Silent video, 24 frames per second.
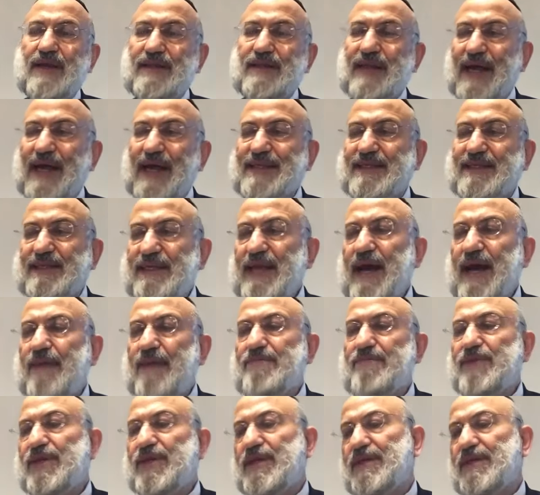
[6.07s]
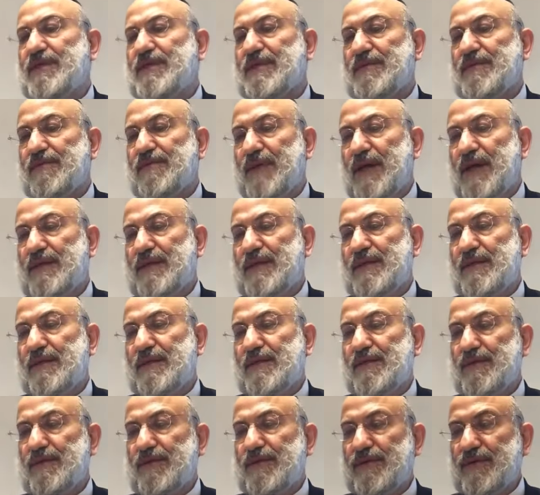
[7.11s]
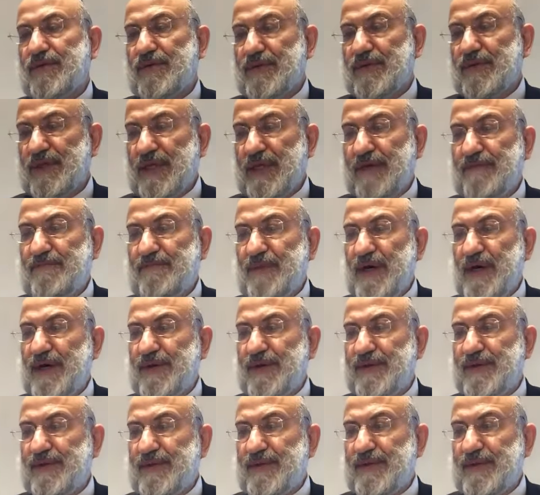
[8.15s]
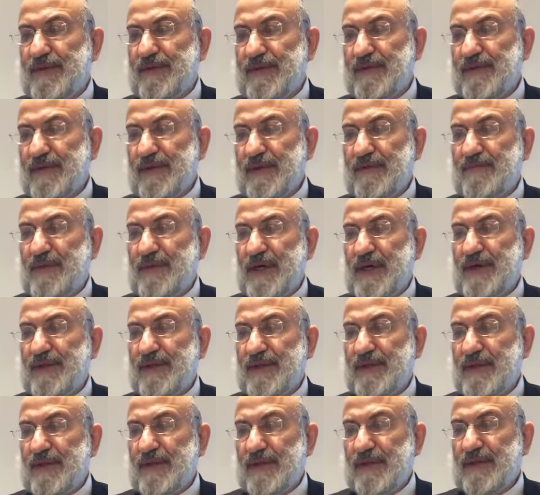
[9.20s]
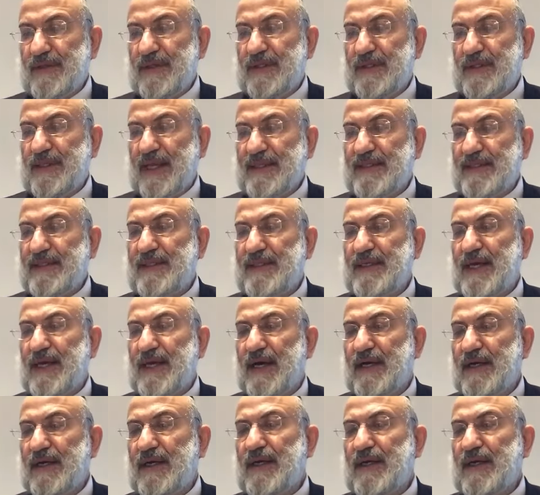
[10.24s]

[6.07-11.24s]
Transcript: Tazria means when you give birth to Tazria,